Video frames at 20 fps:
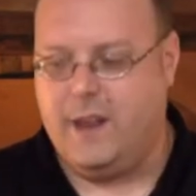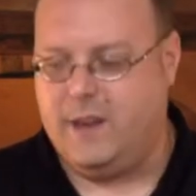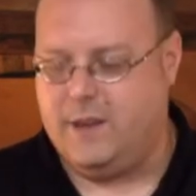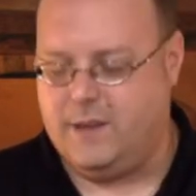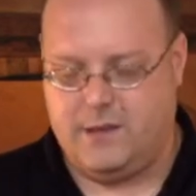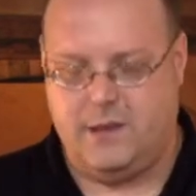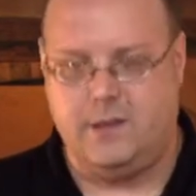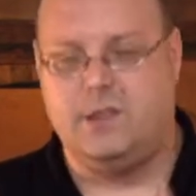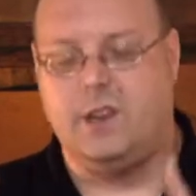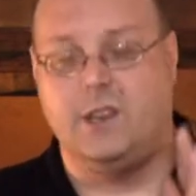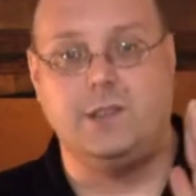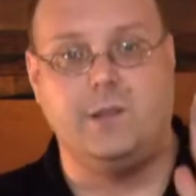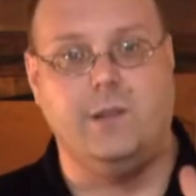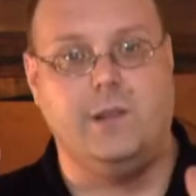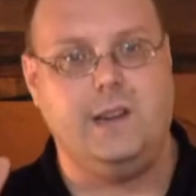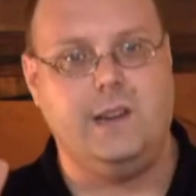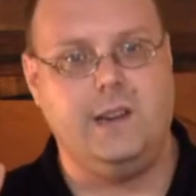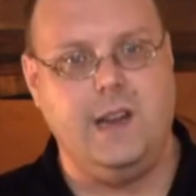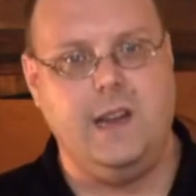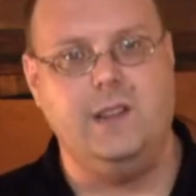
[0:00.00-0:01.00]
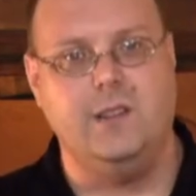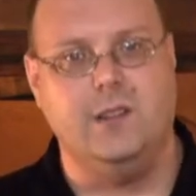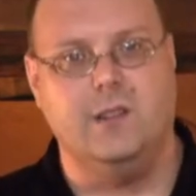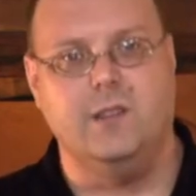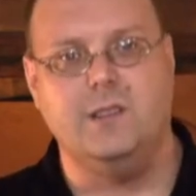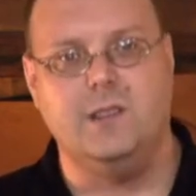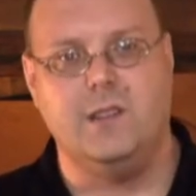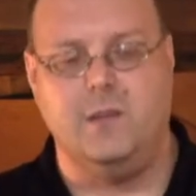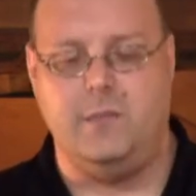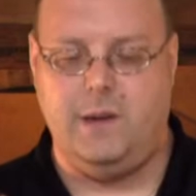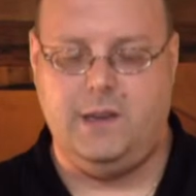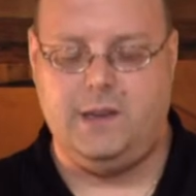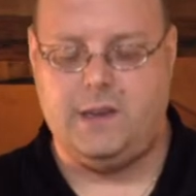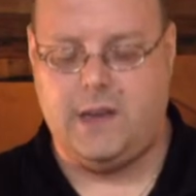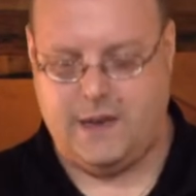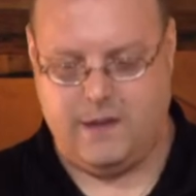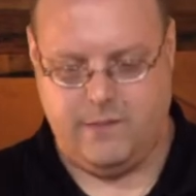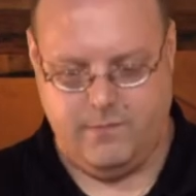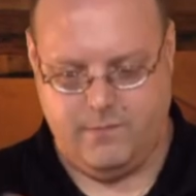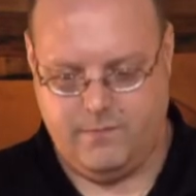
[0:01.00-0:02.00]
And it's, it's also on Kindle, so it means
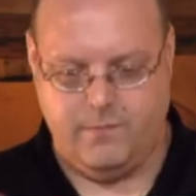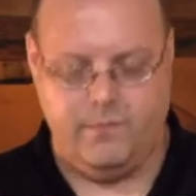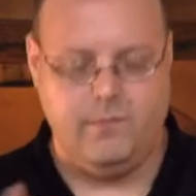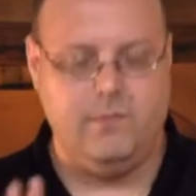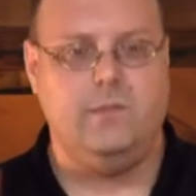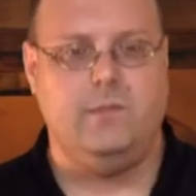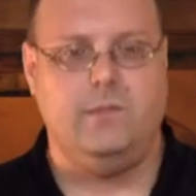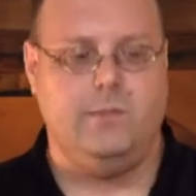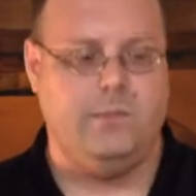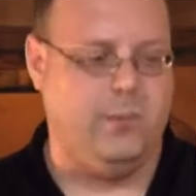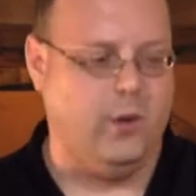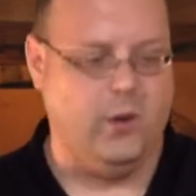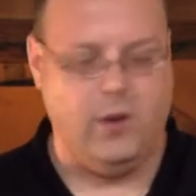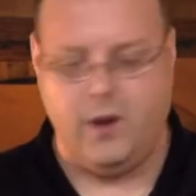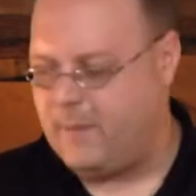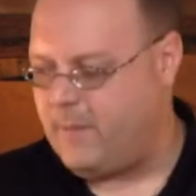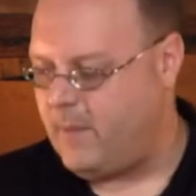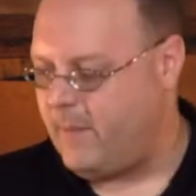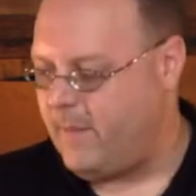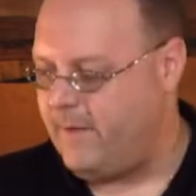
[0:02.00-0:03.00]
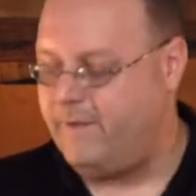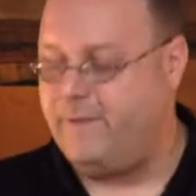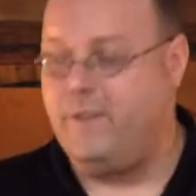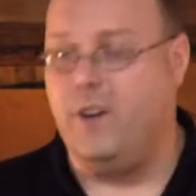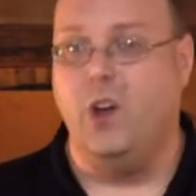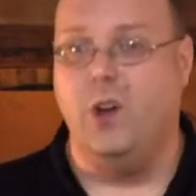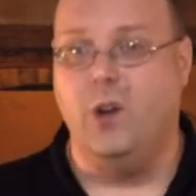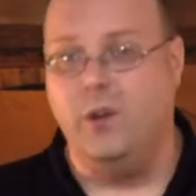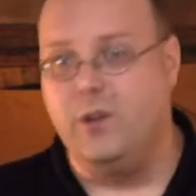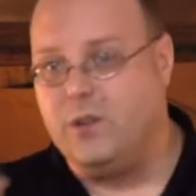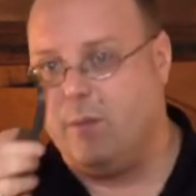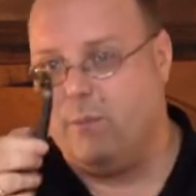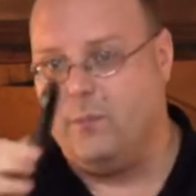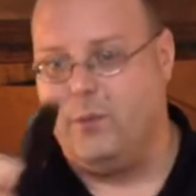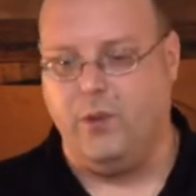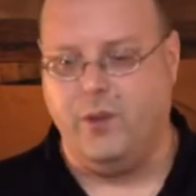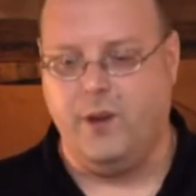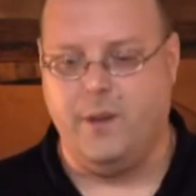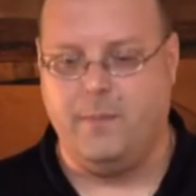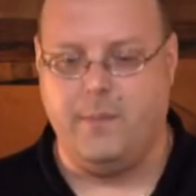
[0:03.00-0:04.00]
I can pull it up on my phone or
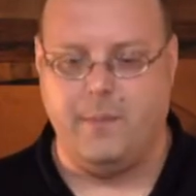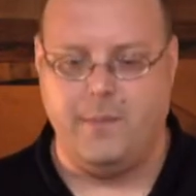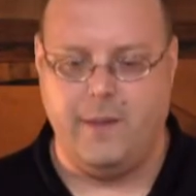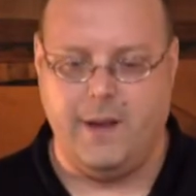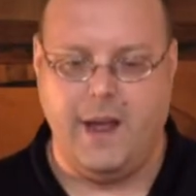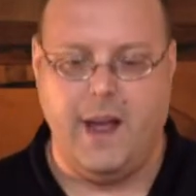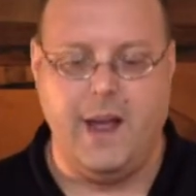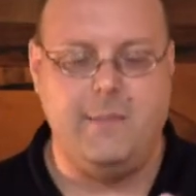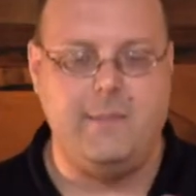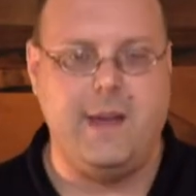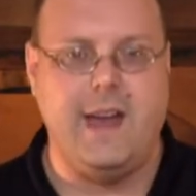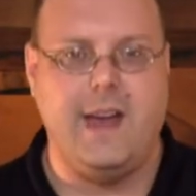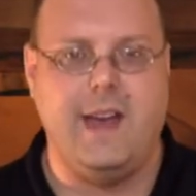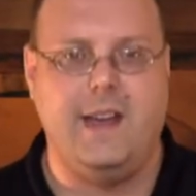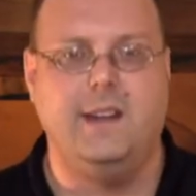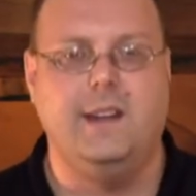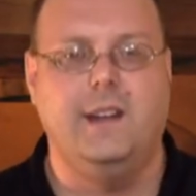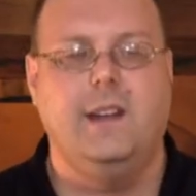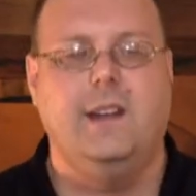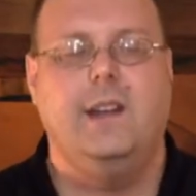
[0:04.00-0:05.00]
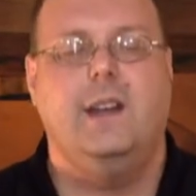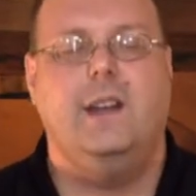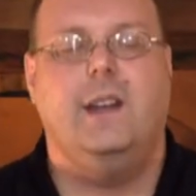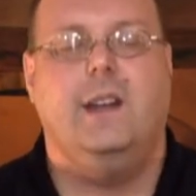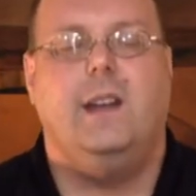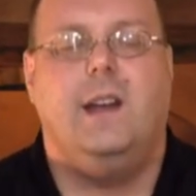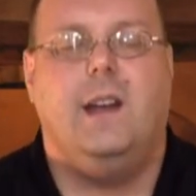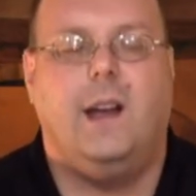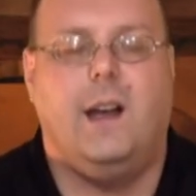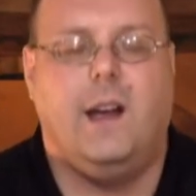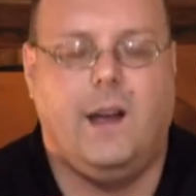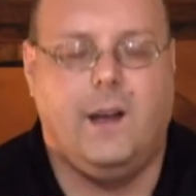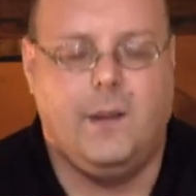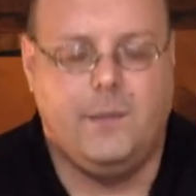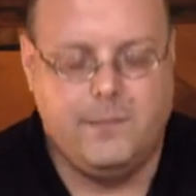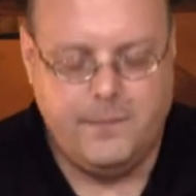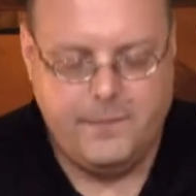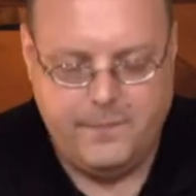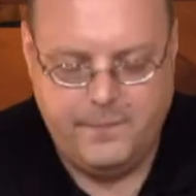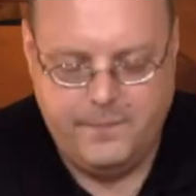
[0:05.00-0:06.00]
pull it up on my iPad.
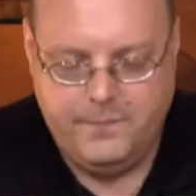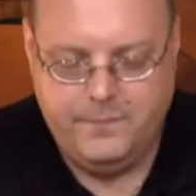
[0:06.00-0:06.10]
Um,